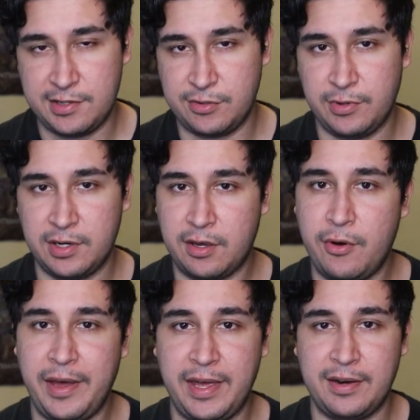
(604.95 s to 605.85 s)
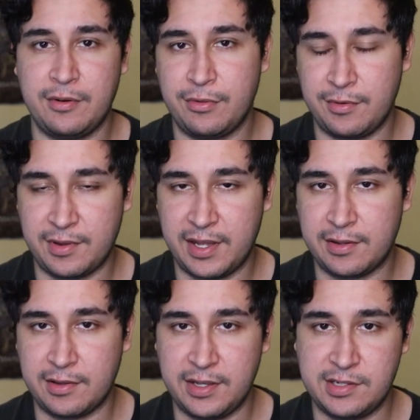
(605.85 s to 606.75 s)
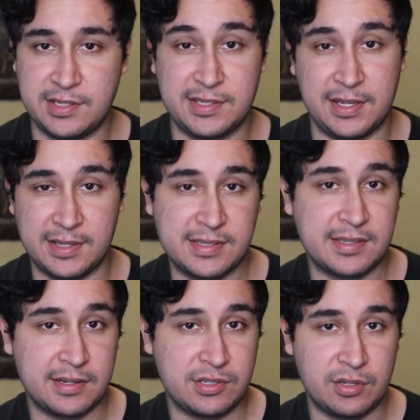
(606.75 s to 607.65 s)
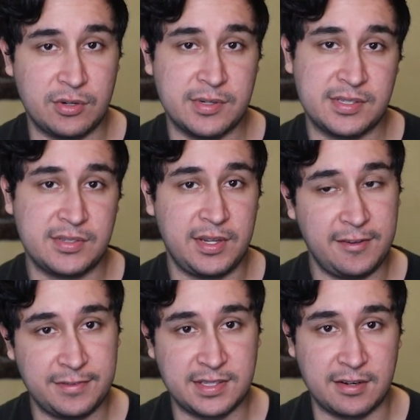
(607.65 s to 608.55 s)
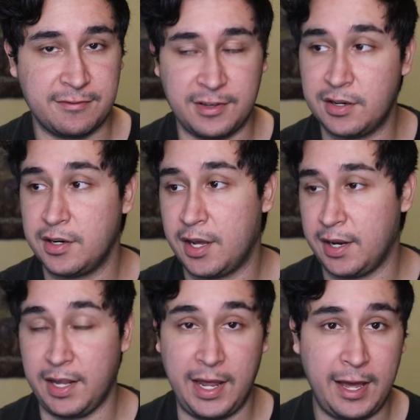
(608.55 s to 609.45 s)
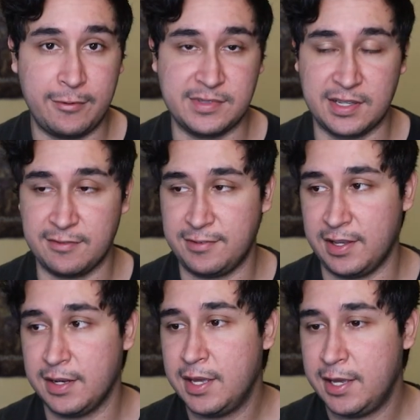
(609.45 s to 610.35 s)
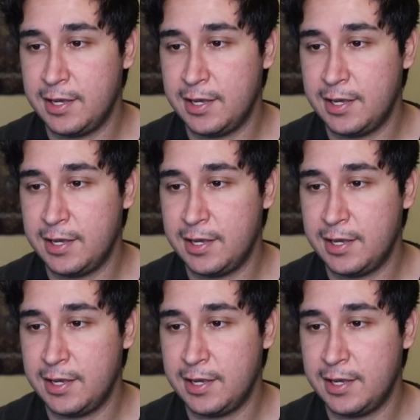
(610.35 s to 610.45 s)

So we're going to go ahead and go through the calculations, and this is going to show us if it's going to fit or not and how it's going to fit.